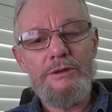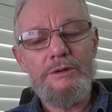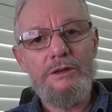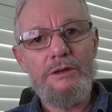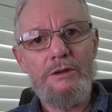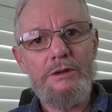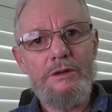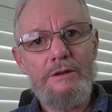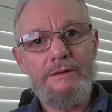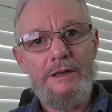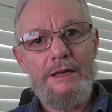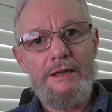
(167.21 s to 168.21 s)
what's occurred
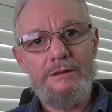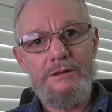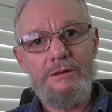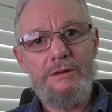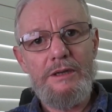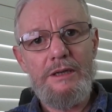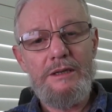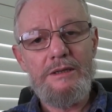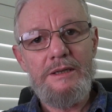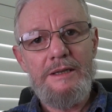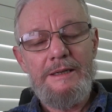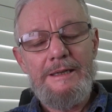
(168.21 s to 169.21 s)
over the last 2 years.